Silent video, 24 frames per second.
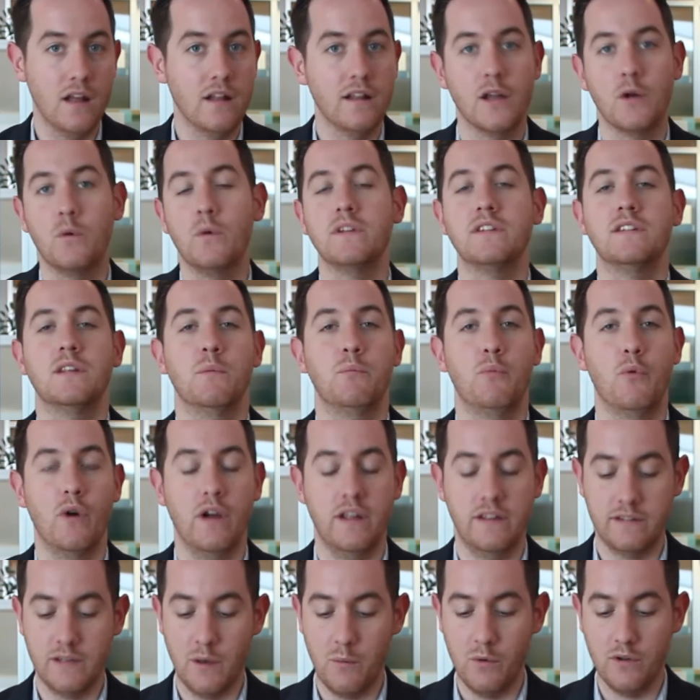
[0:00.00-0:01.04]
Like, what's the
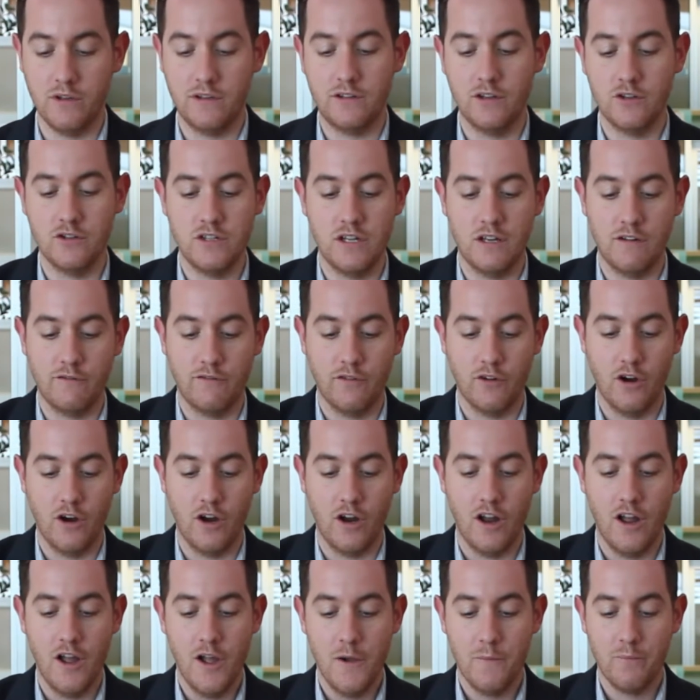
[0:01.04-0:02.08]
point? Someone's searching
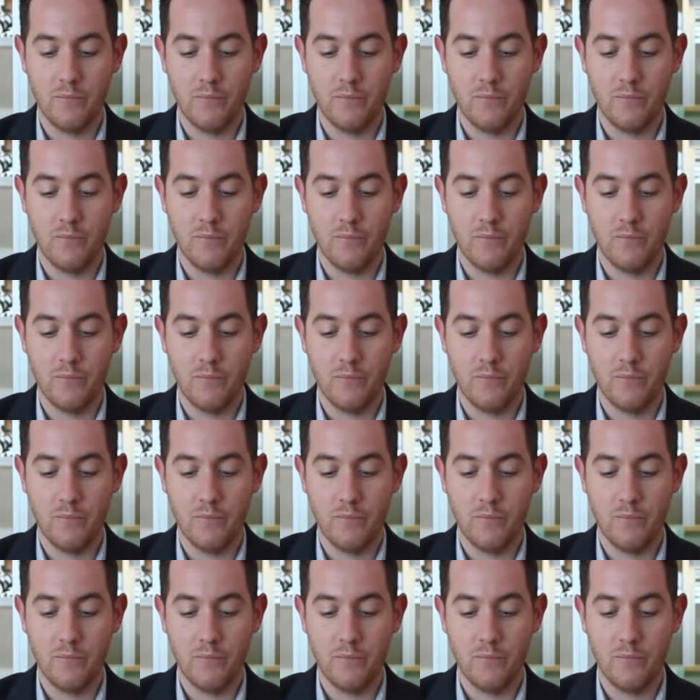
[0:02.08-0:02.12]
for